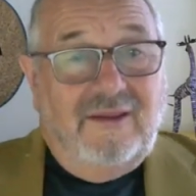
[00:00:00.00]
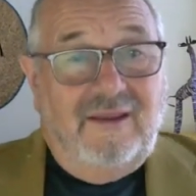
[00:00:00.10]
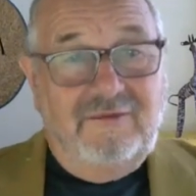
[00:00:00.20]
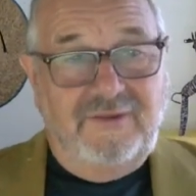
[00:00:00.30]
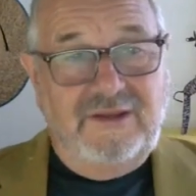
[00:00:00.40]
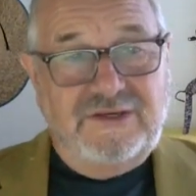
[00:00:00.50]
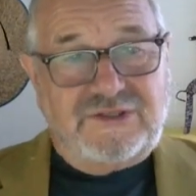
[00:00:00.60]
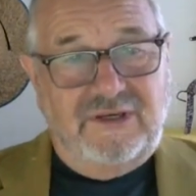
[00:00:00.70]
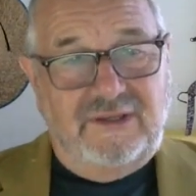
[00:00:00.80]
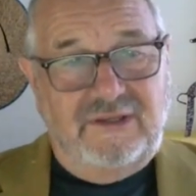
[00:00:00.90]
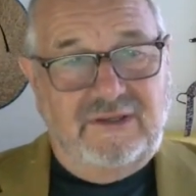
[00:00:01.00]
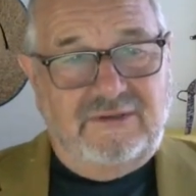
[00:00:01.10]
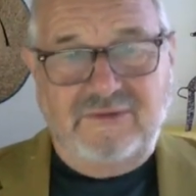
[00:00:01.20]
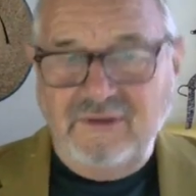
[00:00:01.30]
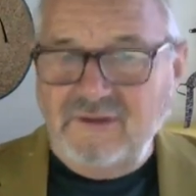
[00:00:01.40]
And eventually
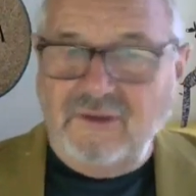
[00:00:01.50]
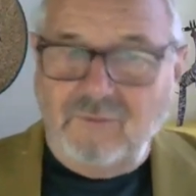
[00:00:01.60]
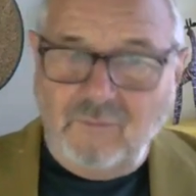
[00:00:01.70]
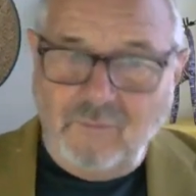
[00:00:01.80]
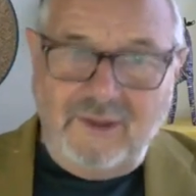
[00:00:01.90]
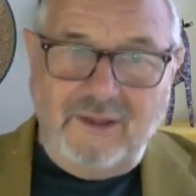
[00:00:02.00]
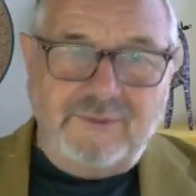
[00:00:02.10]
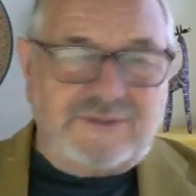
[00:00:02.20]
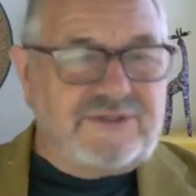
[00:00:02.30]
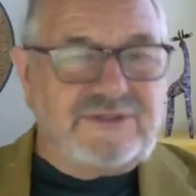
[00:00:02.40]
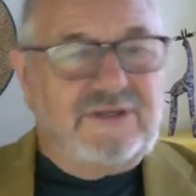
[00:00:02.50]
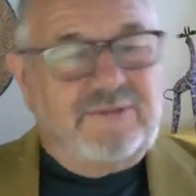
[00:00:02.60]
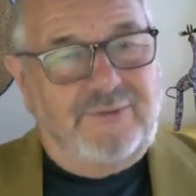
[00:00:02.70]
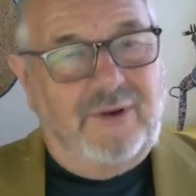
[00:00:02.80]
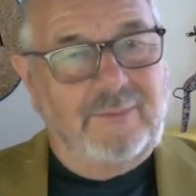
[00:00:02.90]
it didn't go away, but she
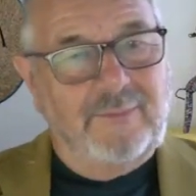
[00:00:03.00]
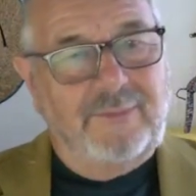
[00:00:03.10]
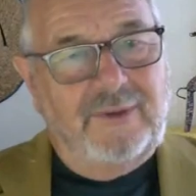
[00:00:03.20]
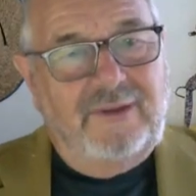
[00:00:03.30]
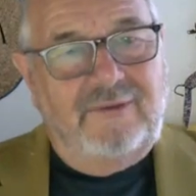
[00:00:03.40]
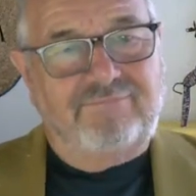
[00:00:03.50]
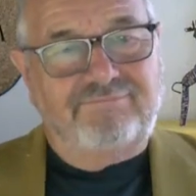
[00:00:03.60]
said probably